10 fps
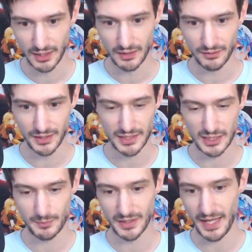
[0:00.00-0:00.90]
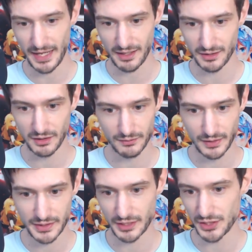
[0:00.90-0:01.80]
this has been heck on all of
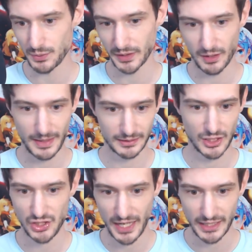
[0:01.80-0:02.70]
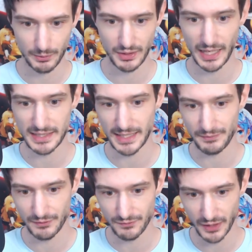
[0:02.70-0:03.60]
us, and I just want to go back to chatting with you guys and
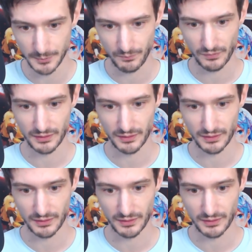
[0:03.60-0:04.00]
having fun